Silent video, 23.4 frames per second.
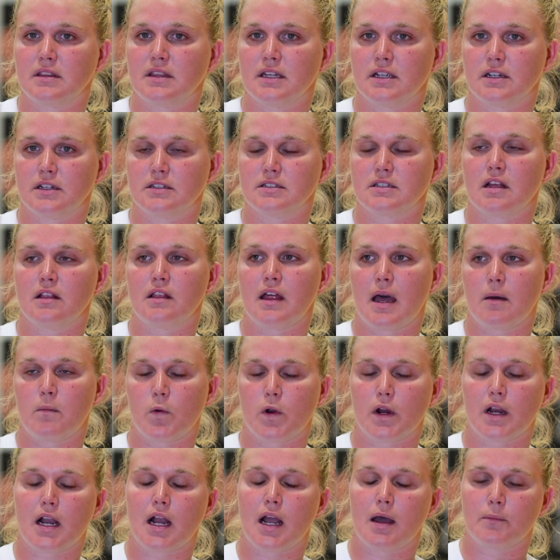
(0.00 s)
There's a lot
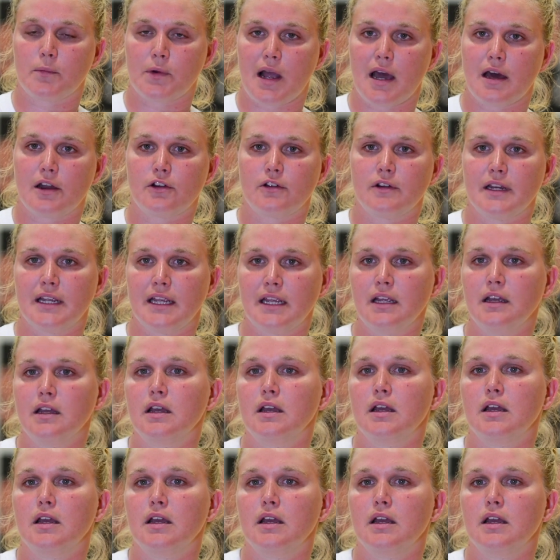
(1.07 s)
more camaraderie